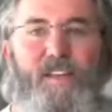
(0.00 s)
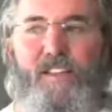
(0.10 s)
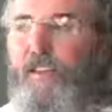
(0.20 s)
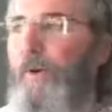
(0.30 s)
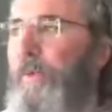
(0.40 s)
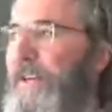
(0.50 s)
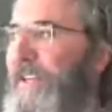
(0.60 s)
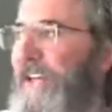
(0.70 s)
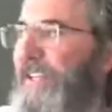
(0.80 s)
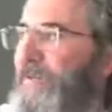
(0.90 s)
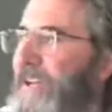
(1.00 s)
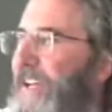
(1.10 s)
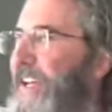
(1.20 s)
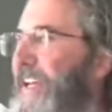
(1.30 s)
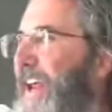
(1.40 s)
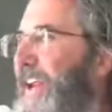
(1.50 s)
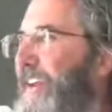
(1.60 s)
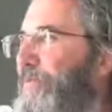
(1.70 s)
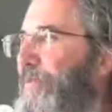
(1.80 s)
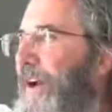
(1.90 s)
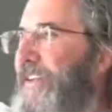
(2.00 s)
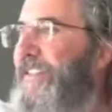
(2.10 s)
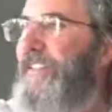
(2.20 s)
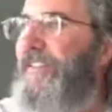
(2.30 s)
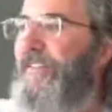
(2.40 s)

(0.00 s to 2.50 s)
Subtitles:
There will be days when you get negative press.